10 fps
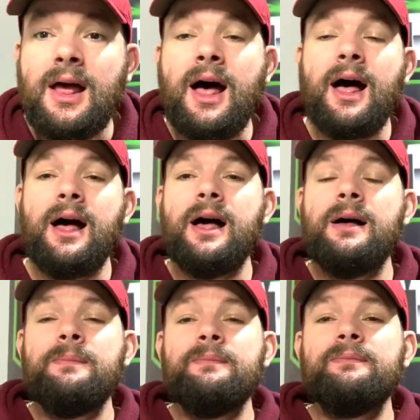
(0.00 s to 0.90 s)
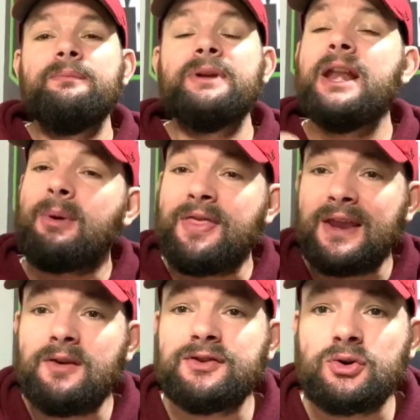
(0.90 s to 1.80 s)
But anyway,
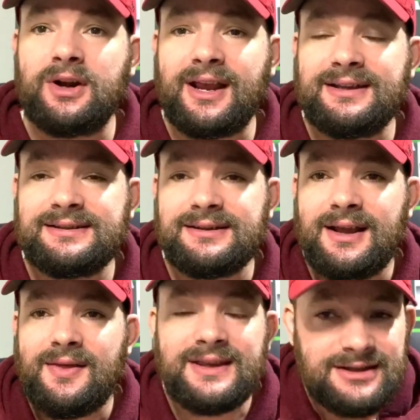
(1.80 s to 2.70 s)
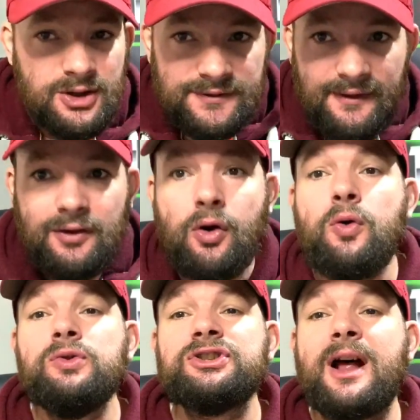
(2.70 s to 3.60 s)
thank you for joining us. There's loads of other
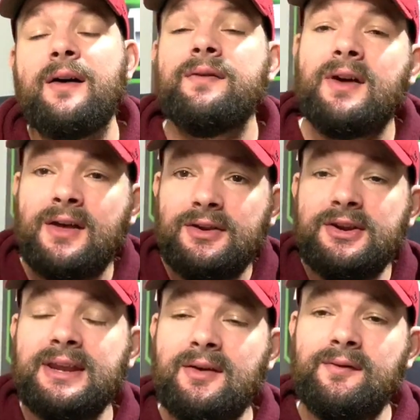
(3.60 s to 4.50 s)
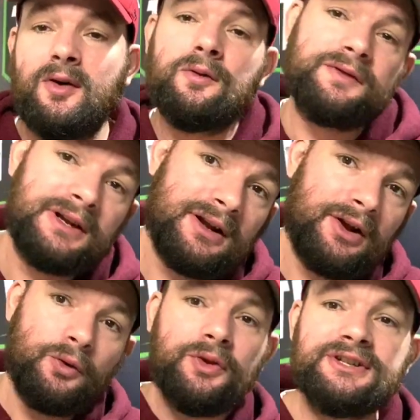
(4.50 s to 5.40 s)
cool stuff that you can get involved in
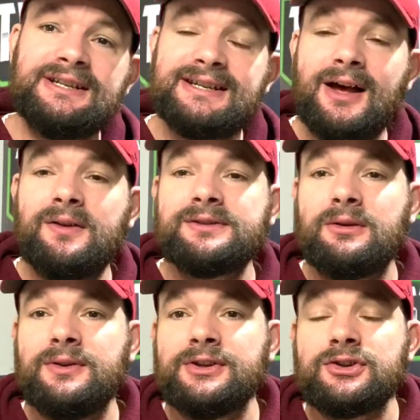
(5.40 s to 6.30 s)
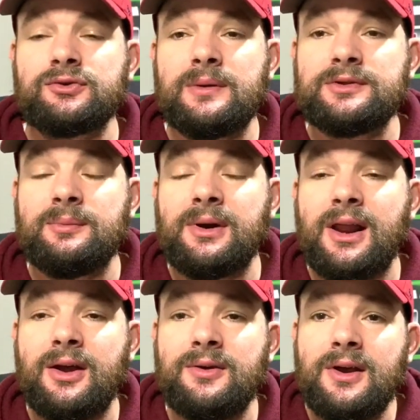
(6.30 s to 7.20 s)
and all the details are in the description
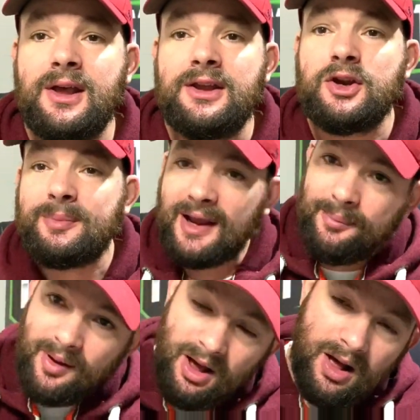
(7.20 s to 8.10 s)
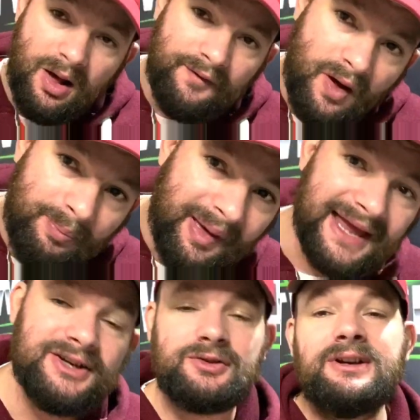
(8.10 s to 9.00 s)
below. You can become part of our
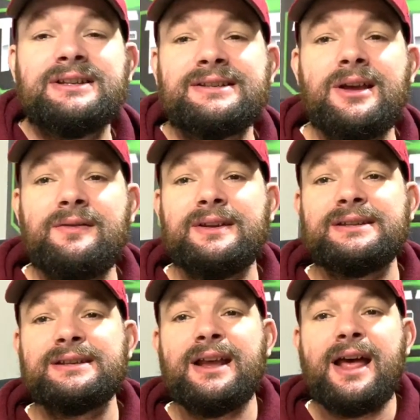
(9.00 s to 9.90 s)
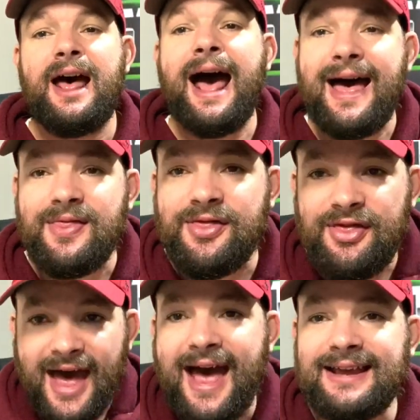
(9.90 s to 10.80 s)
Patreon service and
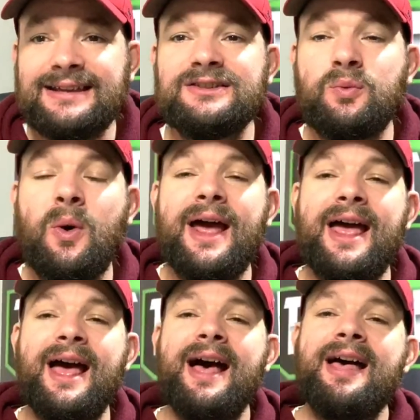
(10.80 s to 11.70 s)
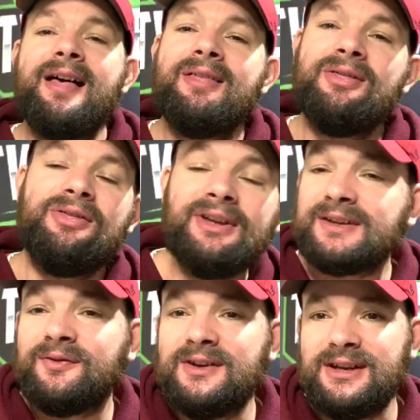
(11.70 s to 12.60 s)
that is where
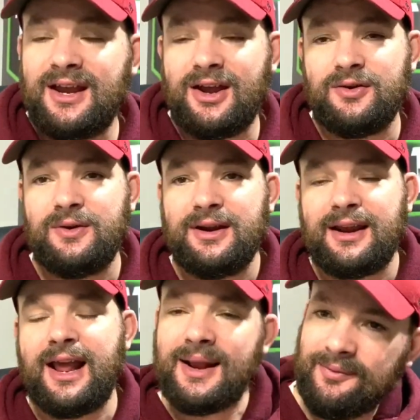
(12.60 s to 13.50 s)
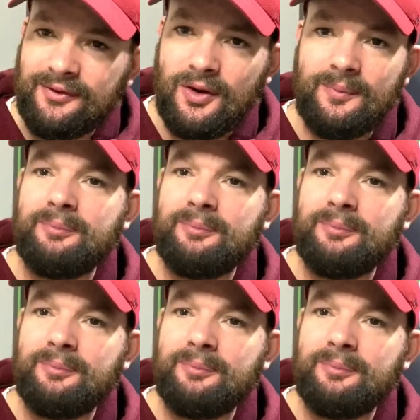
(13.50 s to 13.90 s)
this video came from,